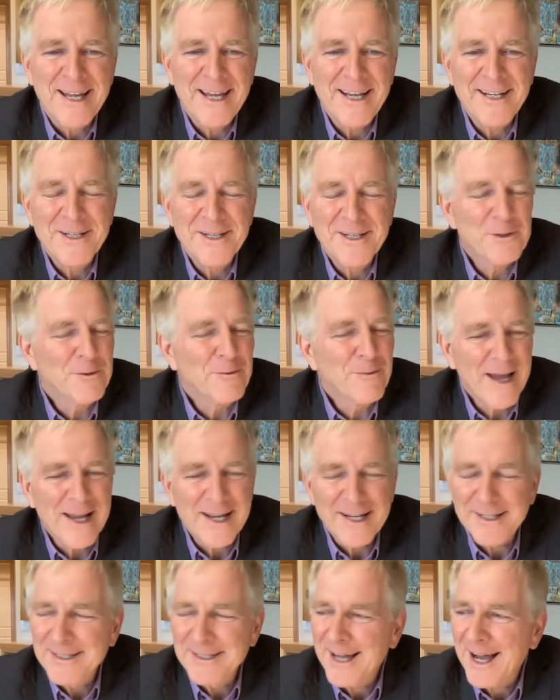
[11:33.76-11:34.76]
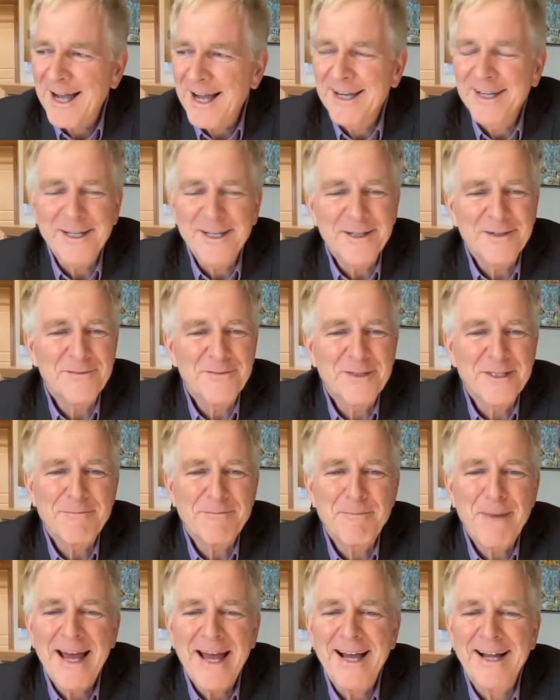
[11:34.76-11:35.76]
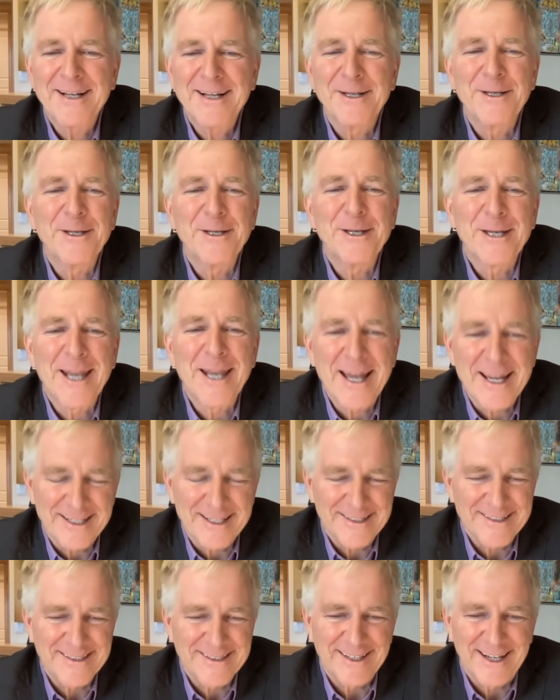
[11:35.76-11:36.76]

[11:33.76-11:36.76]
And you're right. I love to pack light.